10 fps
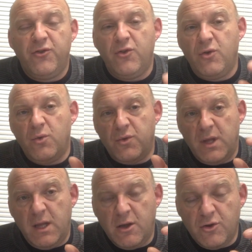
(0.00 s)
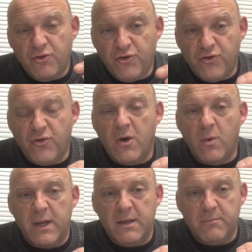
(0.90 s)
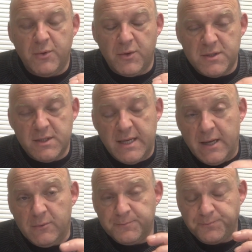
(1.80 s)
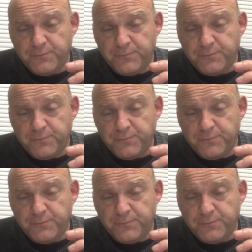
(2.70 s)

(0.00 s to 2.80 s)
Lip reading: to the control input. Now,